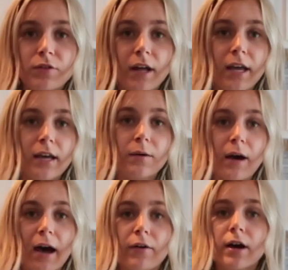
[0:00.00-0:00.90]
like
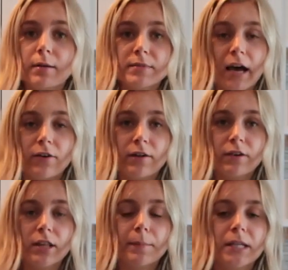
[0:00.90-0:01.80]
how it comes out and
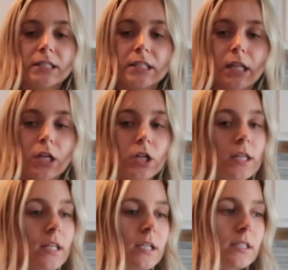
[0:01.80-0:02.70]
everything, but it's
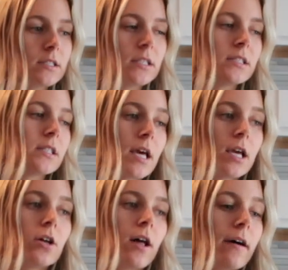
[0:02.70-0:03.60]
literally the easiest
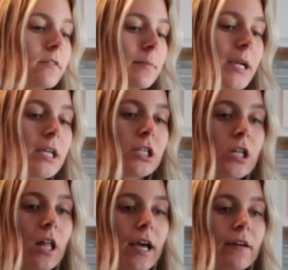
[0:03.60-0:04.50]
thing you'll ever make in
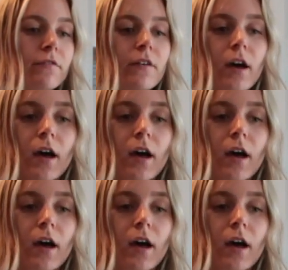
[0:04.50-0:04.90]
your life.